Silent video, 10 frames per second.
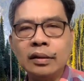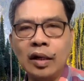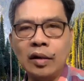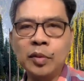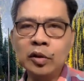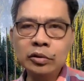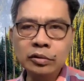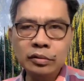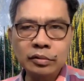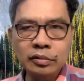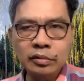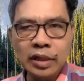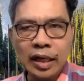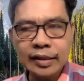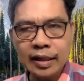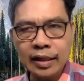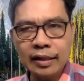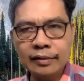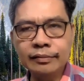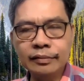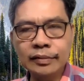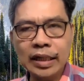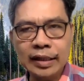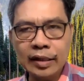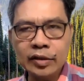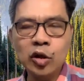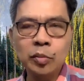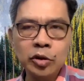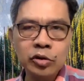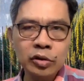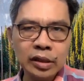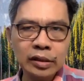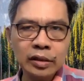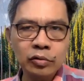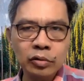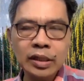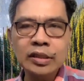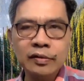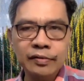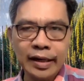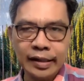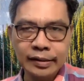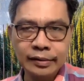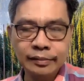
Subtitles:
Now, Paul had again another opportunity to testify.